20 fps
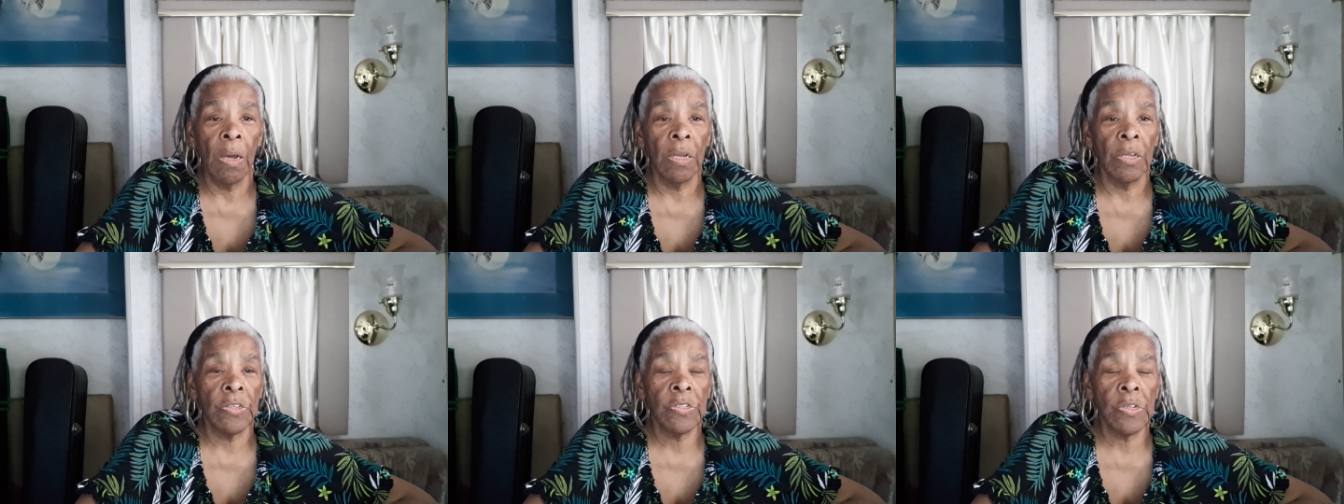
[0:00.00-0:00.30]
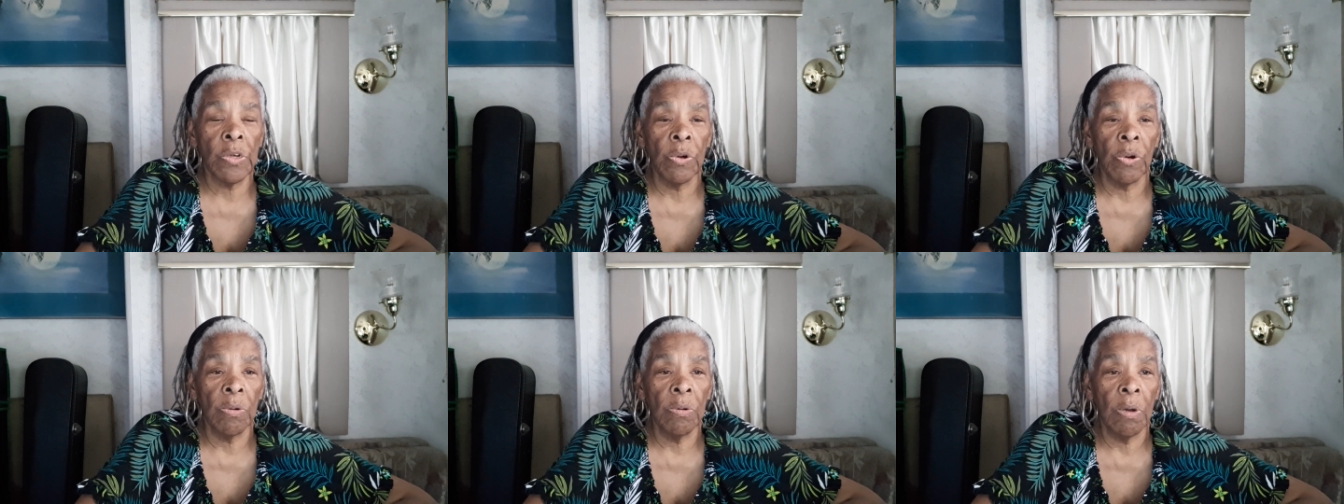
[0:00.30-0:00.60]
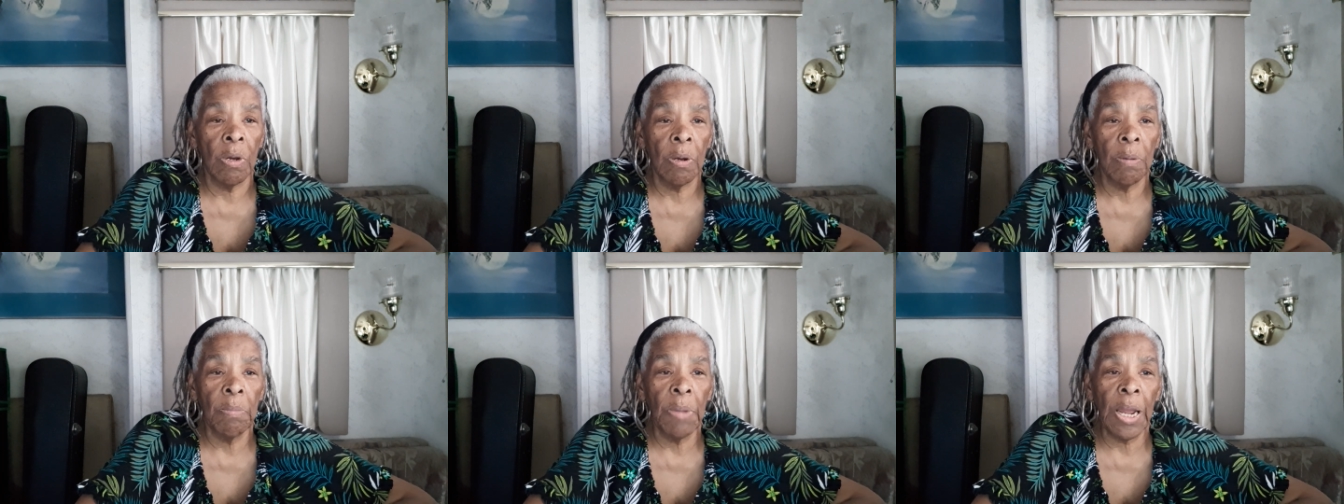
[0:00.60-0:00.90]
so
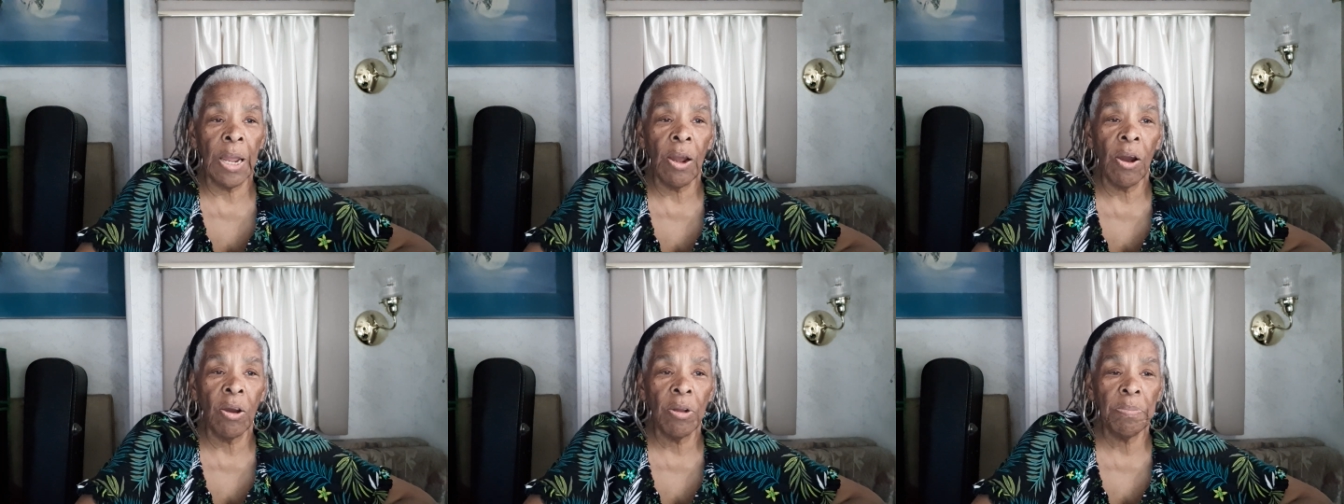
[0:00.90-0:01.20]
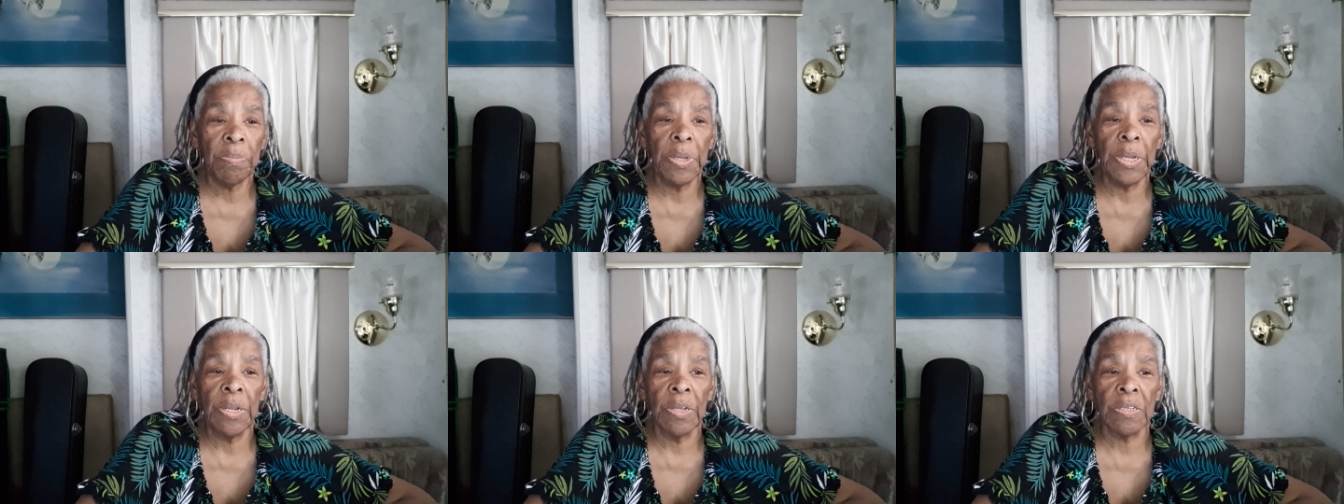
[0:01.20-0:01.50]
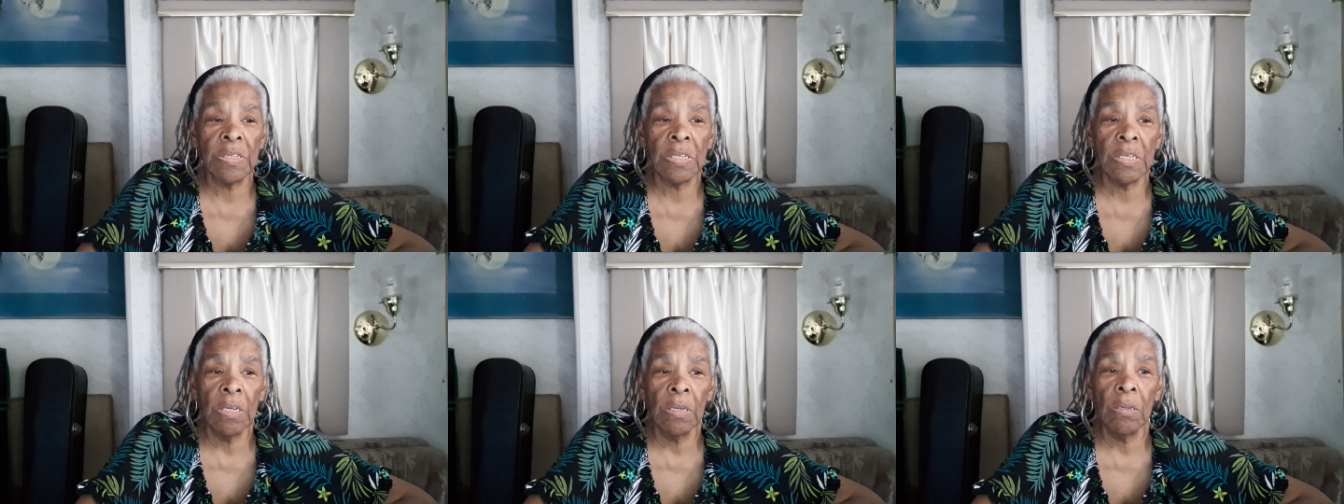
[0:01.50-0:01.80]
my heartbeat
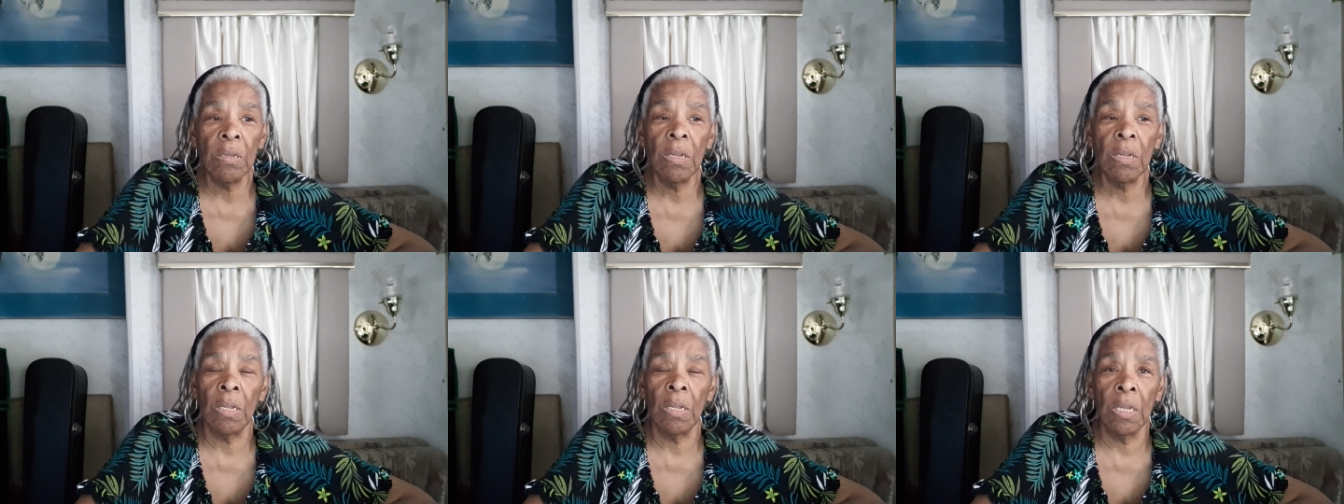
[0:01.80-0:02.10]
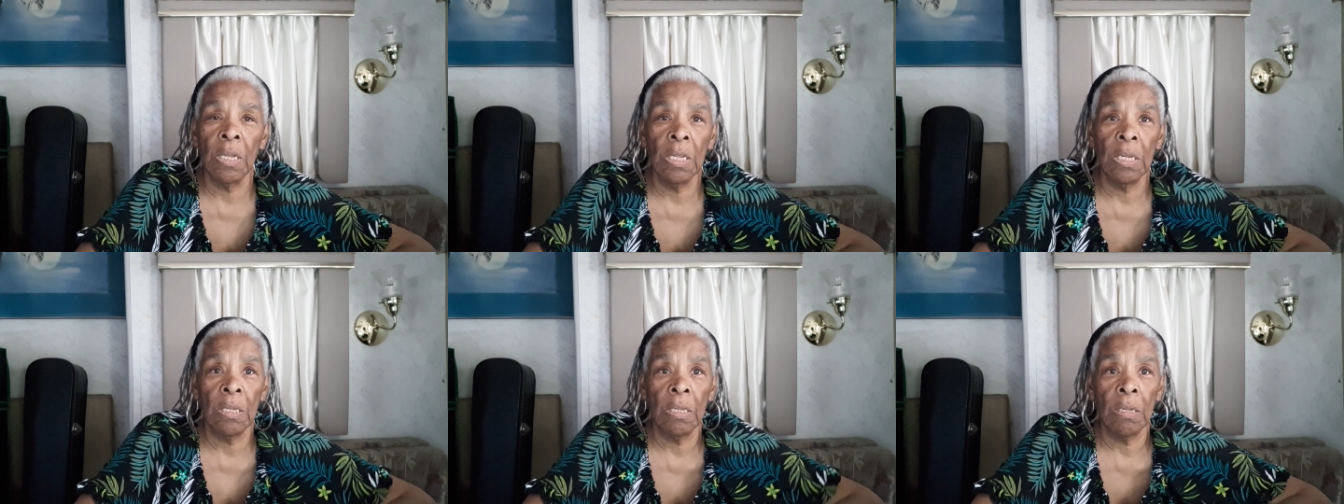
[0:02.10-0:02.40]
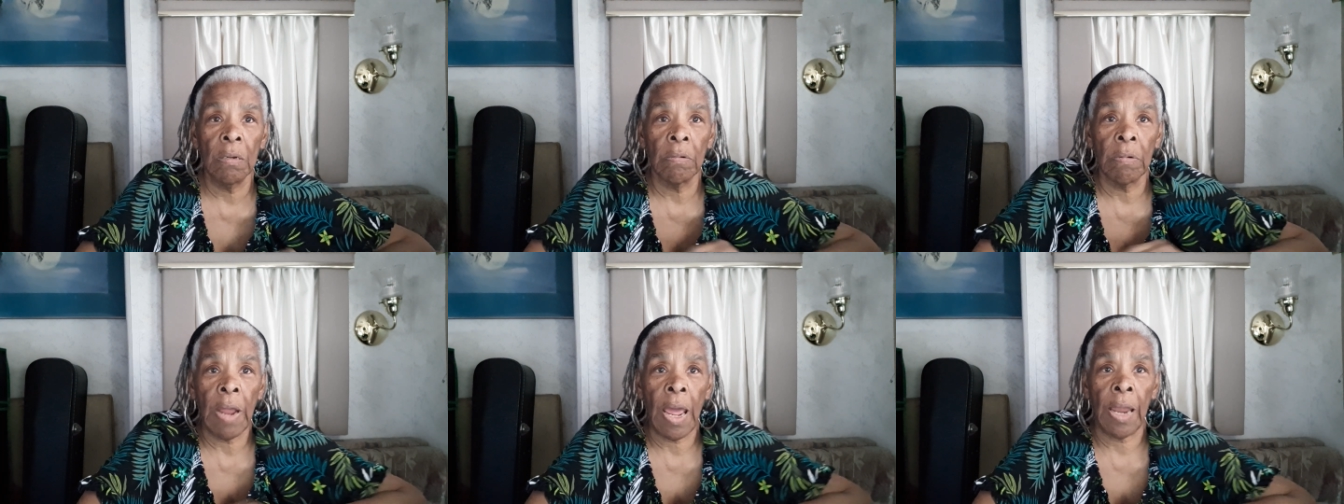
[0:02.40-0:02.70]
is still a little
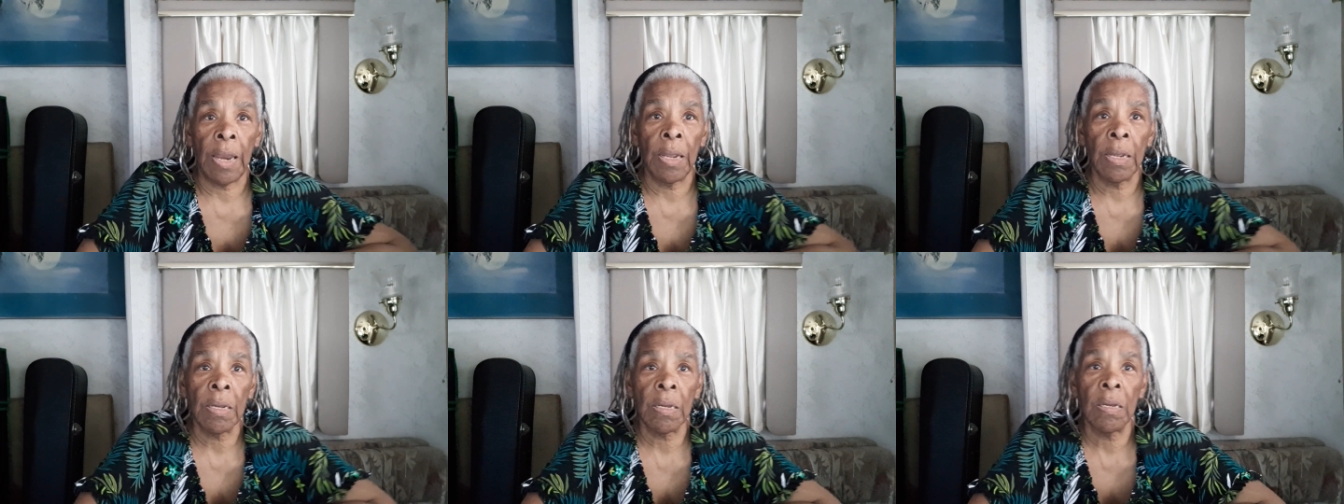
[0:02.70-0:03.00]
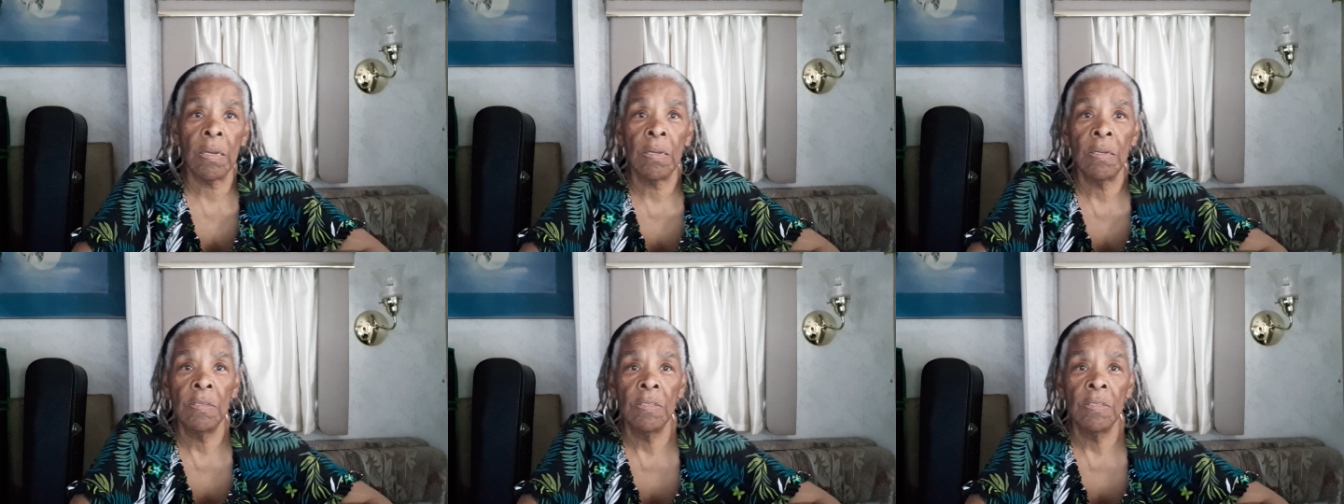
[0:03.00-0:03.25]
erratic.